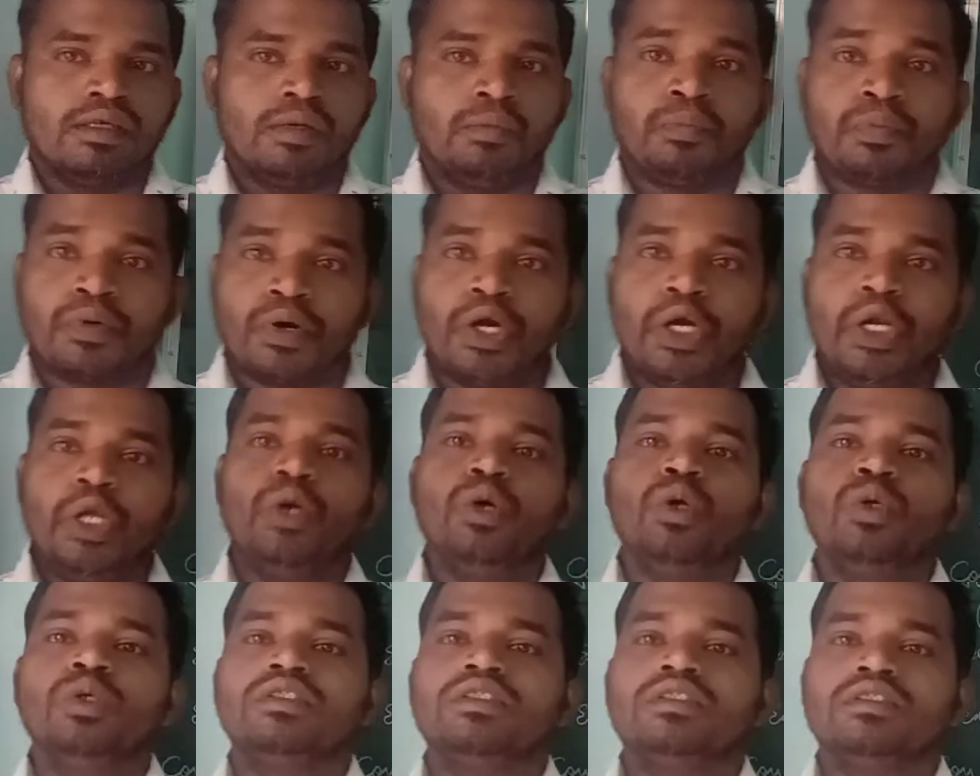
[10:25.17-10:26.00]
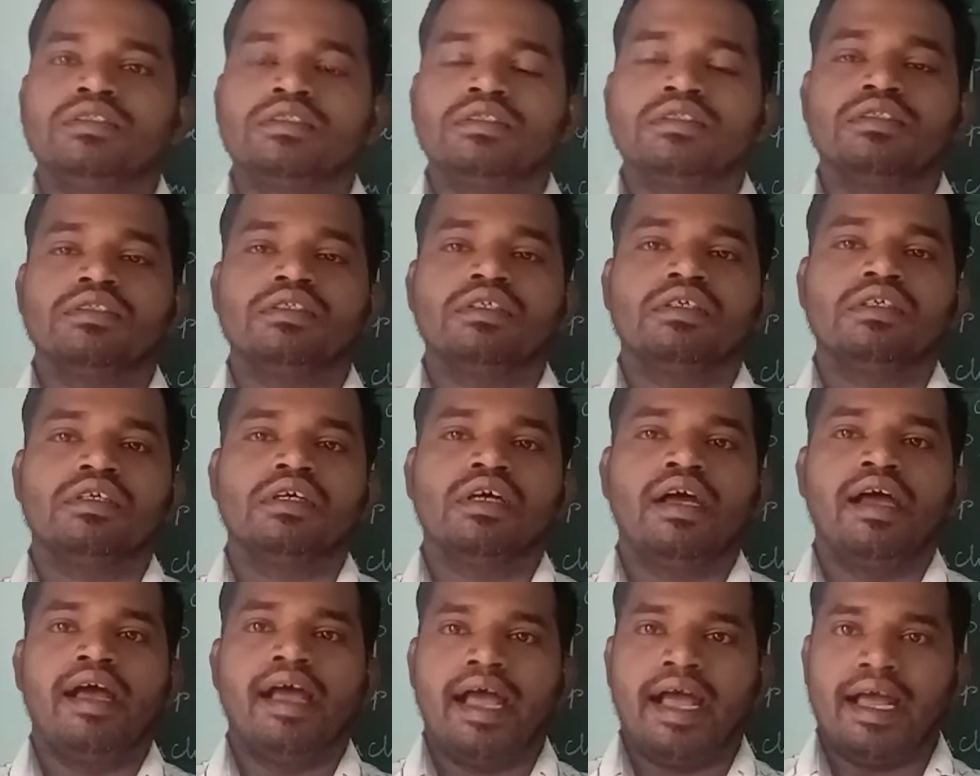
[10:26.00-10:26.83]
produce
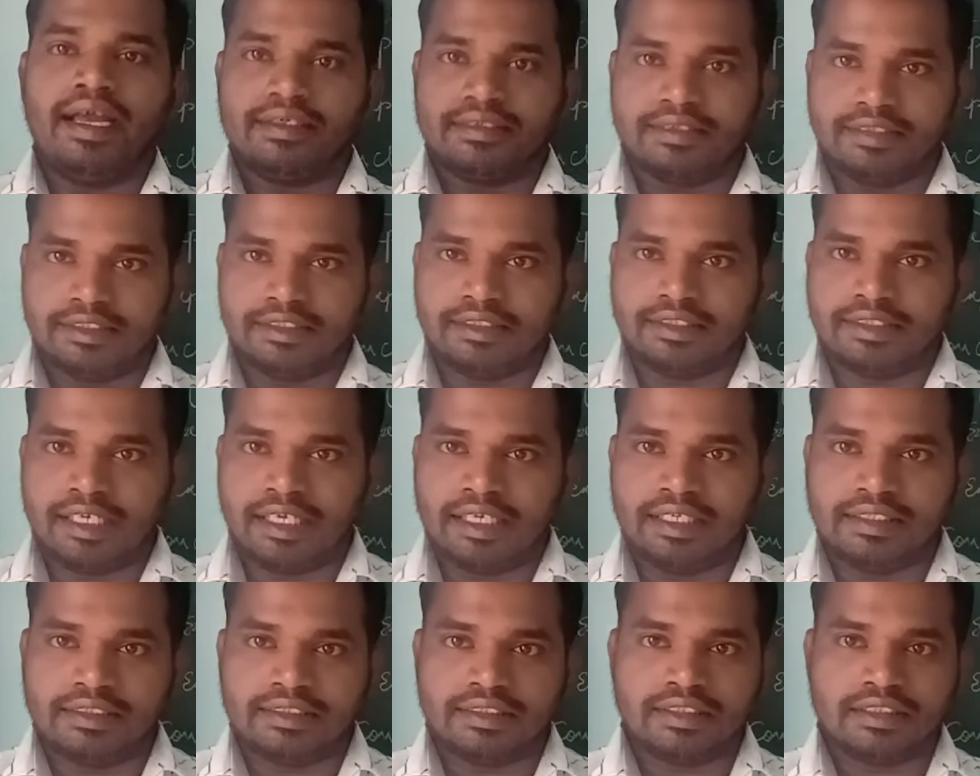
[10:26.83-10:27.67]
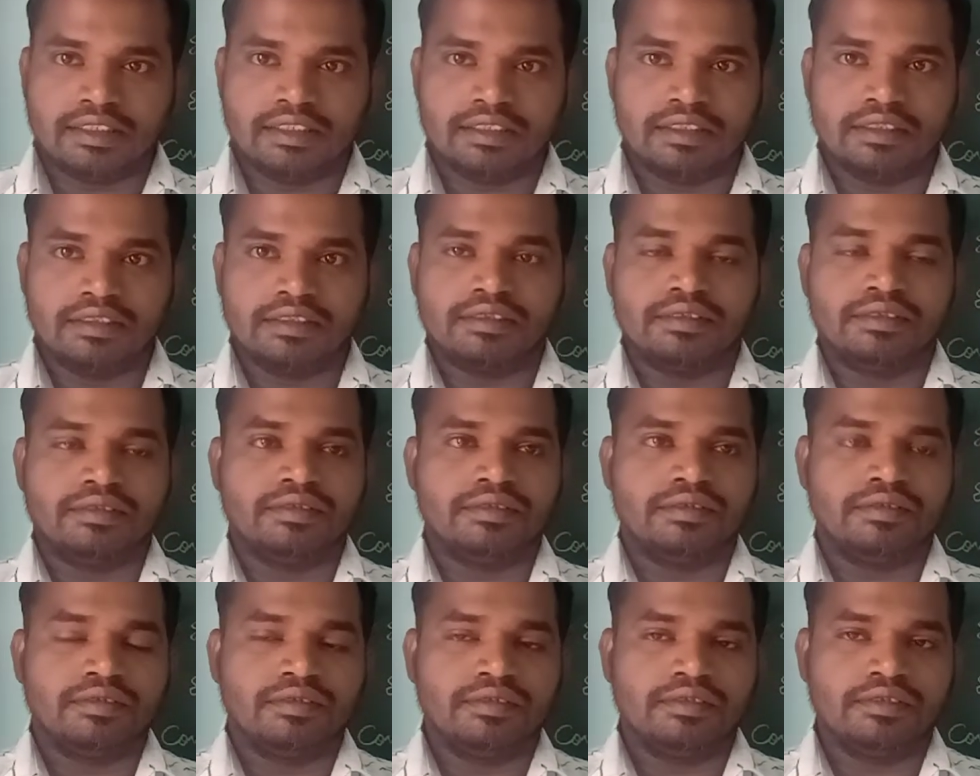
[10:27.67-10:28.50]
oxygen,
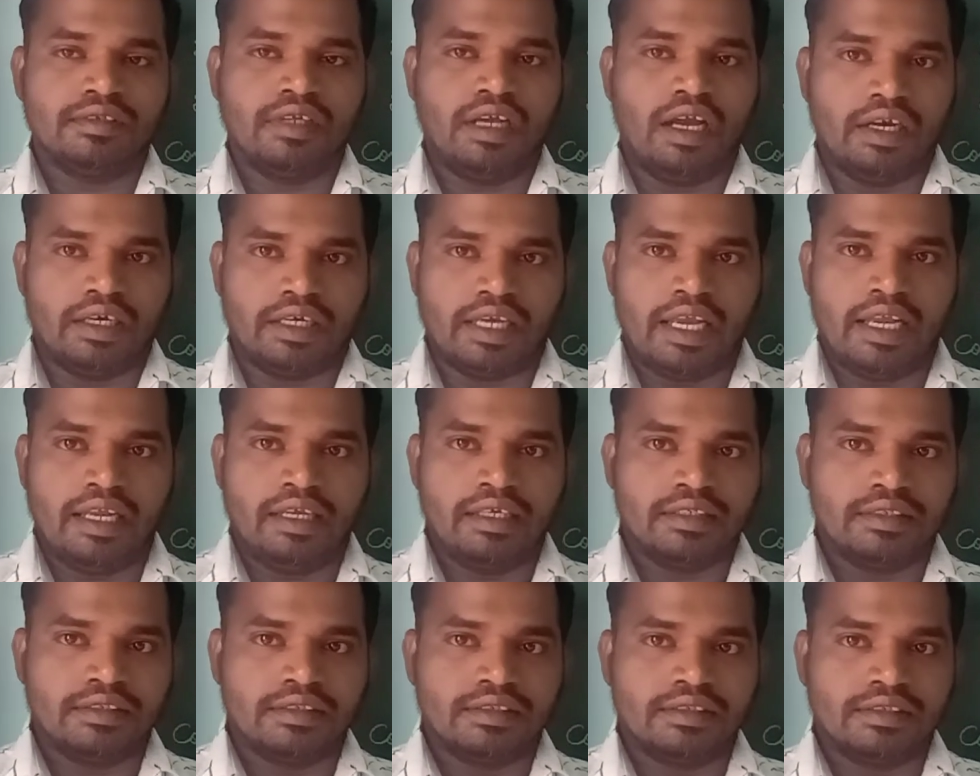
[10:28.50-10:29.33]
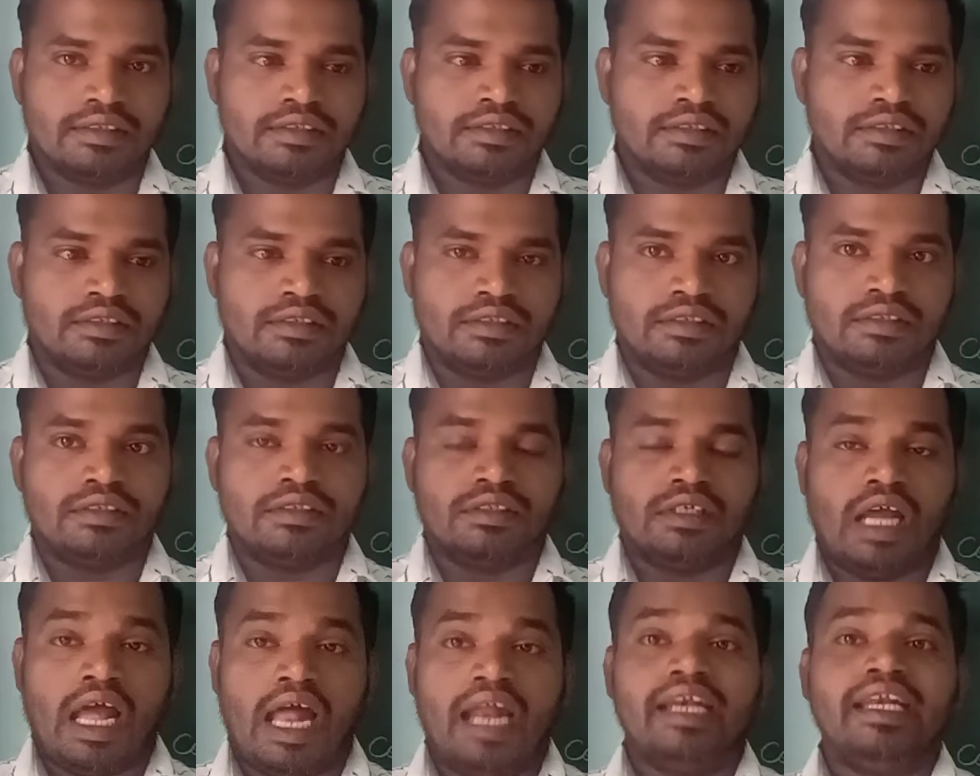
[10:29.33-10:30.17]
okay,
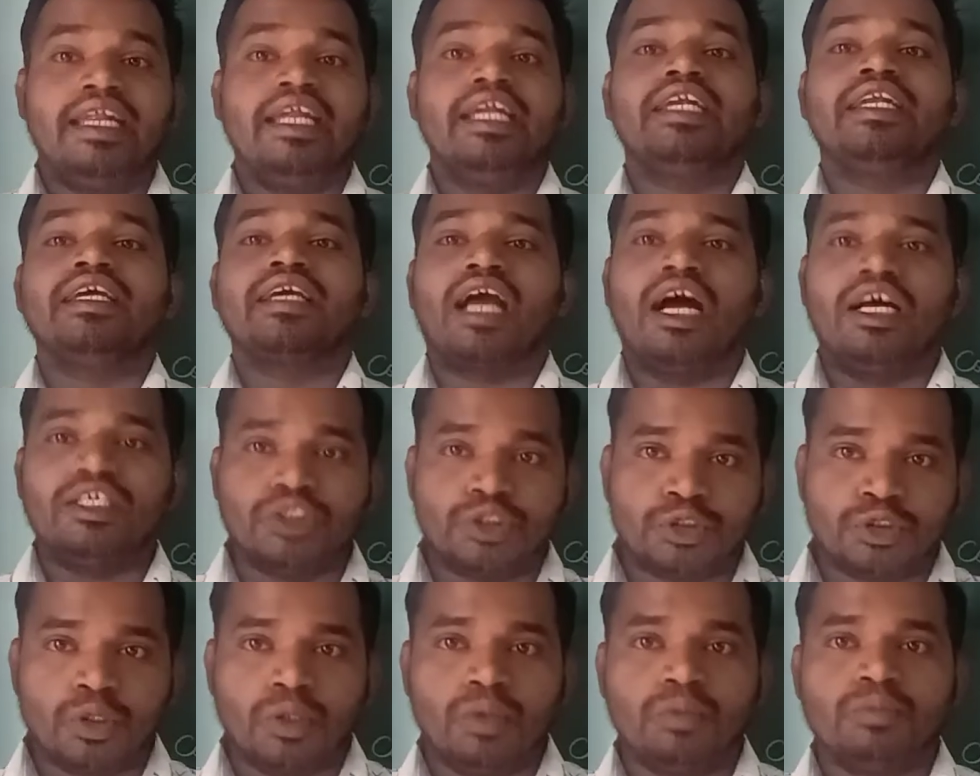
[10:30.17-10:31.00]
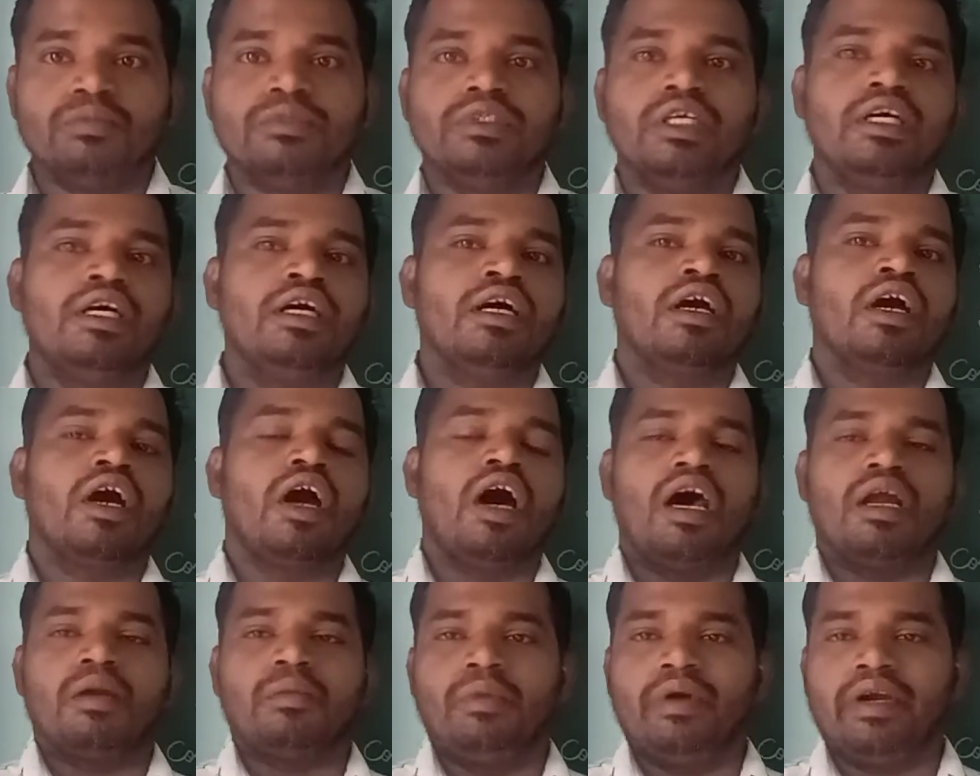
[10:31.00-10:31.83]
and it consume the
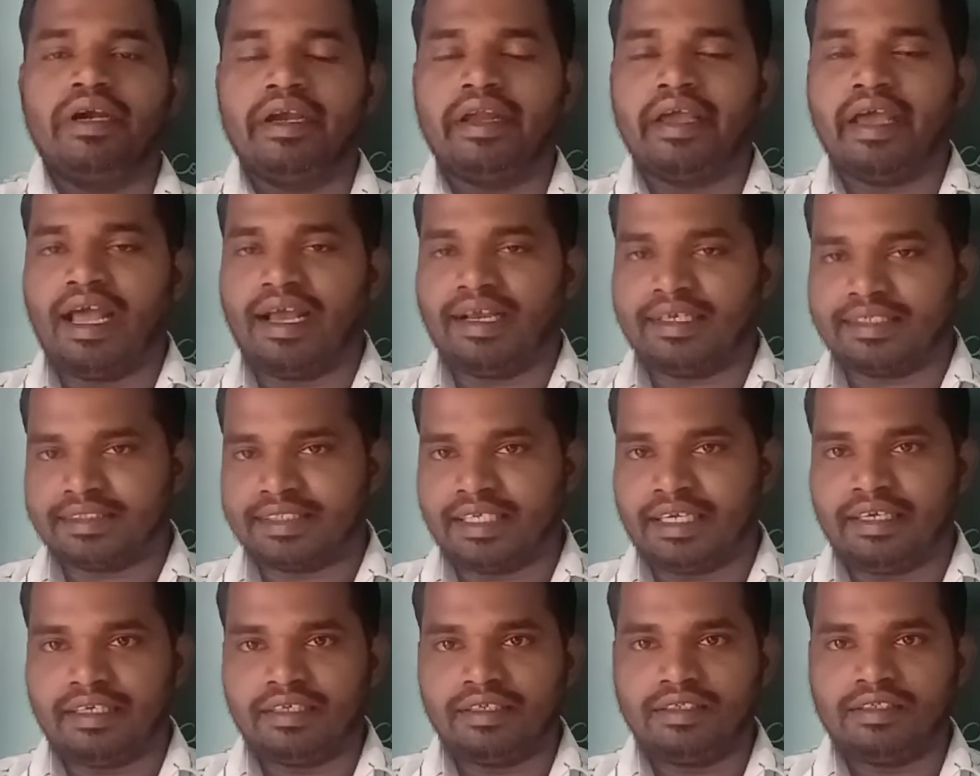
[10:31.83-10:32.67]
carbon dioxide.